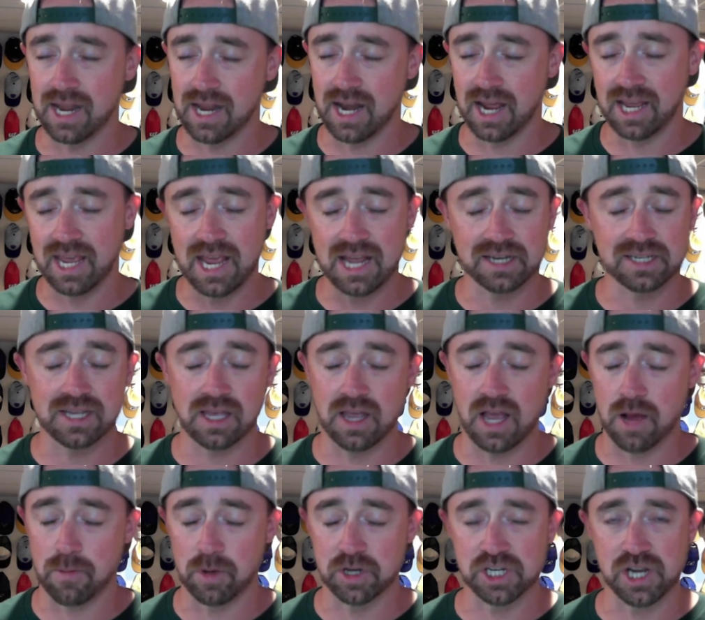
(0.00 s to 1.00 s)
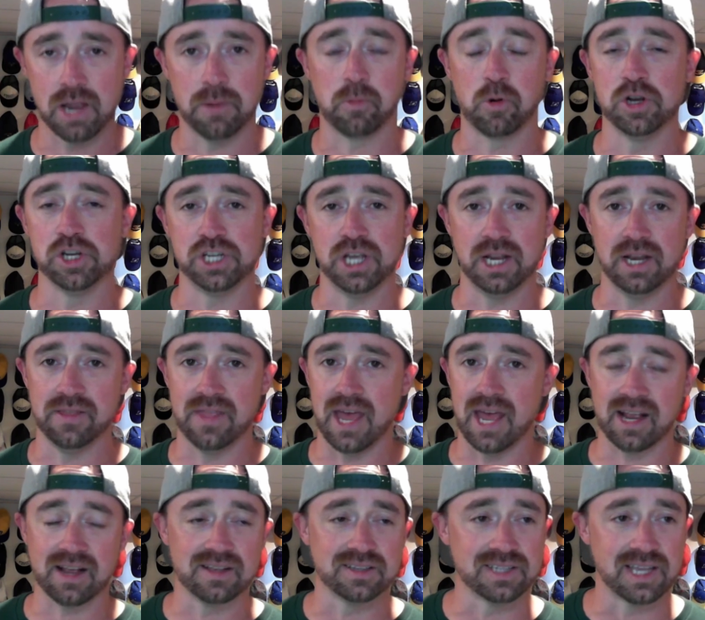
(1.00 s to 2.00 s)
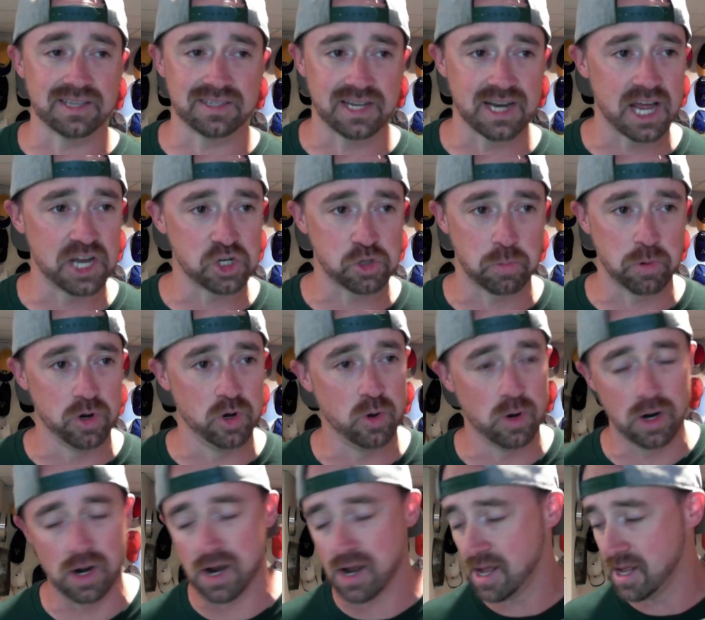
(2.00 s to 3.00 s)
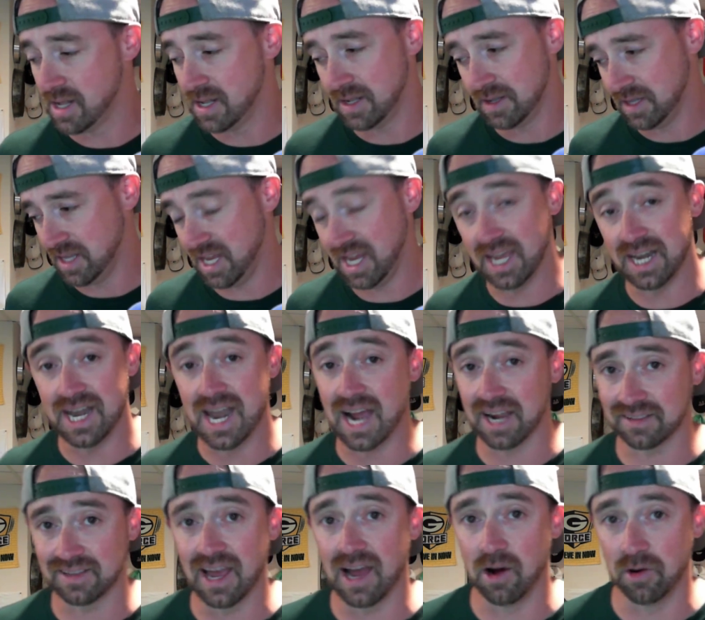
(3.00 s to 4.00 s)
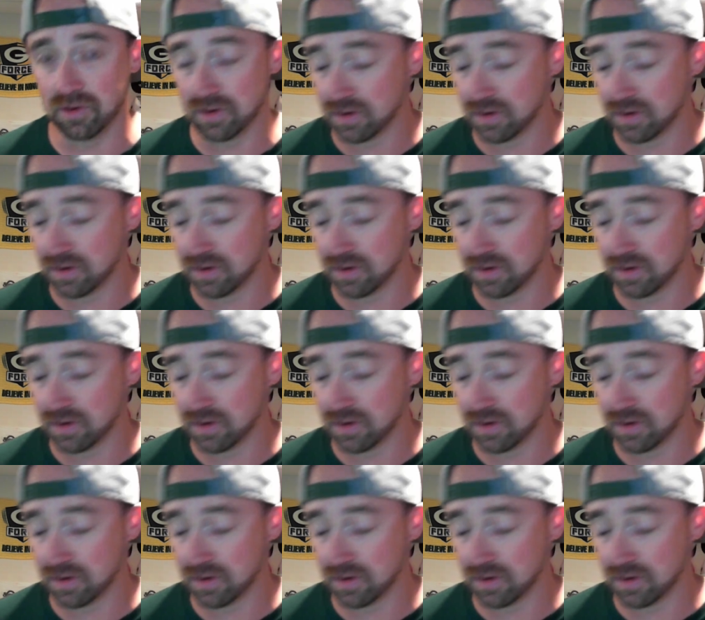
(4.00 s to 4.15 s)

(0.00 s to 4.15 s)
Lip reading: And I can't tell you how much I appreciated that, because as an entrepreneur, you get knocked down